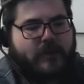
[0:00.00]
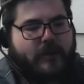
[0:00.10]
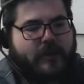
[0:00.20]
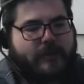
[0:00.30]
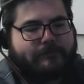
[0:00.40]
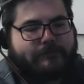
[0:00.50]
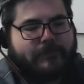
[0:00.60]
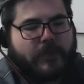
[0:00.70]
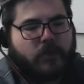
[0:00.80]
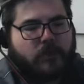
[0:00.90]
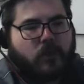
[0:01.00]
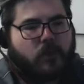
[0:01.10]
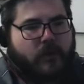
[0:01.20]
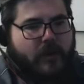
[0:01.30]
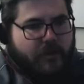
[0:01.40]

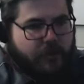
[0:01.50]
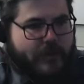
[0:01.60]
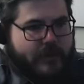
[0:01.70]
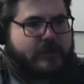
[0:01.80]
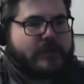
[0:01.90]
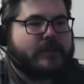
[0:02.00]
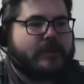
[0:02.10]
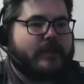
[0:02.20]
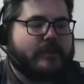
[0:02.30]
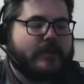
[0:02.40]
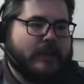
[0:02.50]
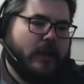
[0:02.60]
local governments and